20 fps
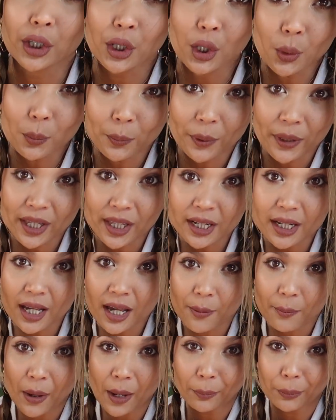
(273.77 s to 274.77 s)
Cupid
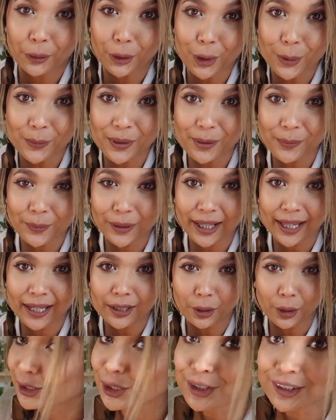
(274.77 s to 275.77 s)
peperomia
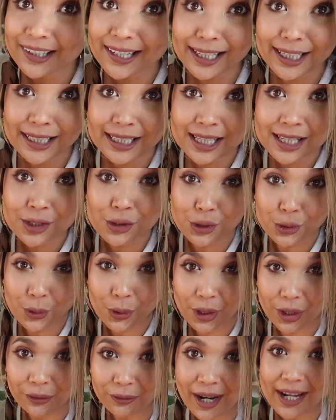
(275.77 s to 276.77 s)
plant, or looks like an
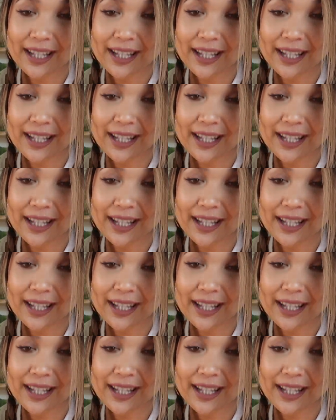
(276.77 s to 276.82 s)
N'Joy,